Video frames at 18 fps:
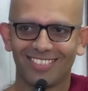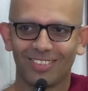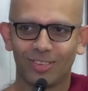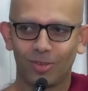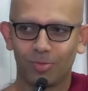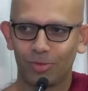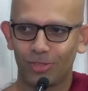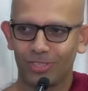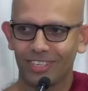
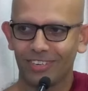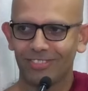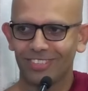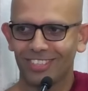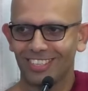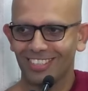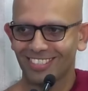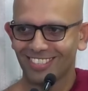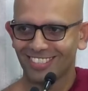Almost
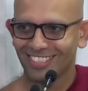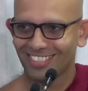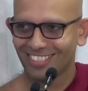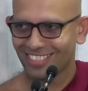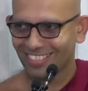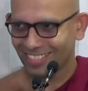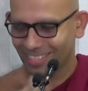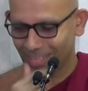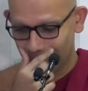everything?
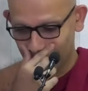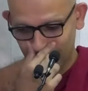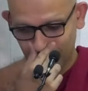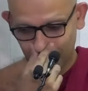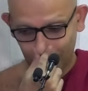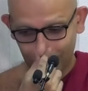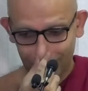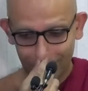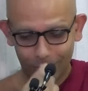I don't
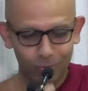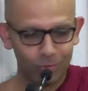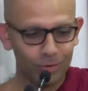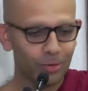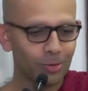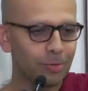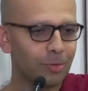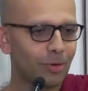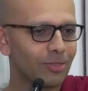know, what is new for
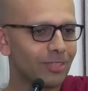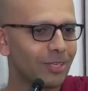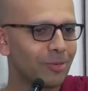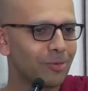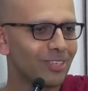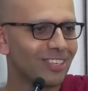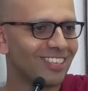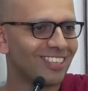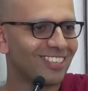you about the
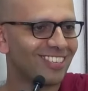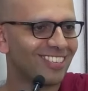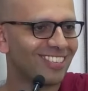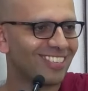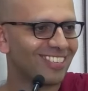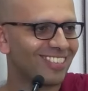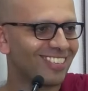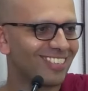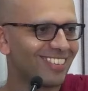new year?
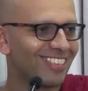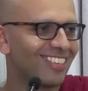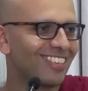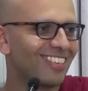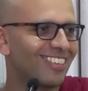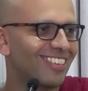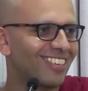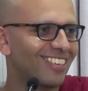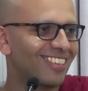
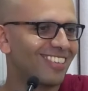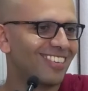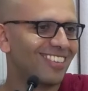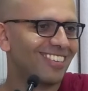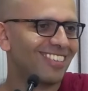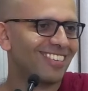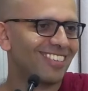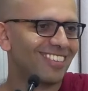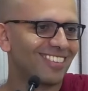
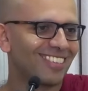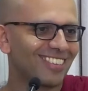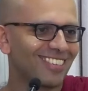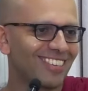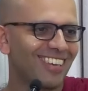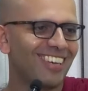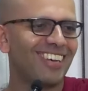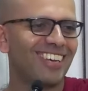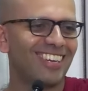Everything
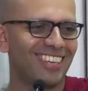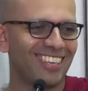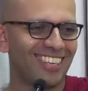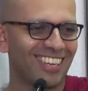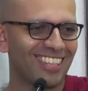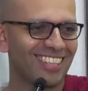and nothing.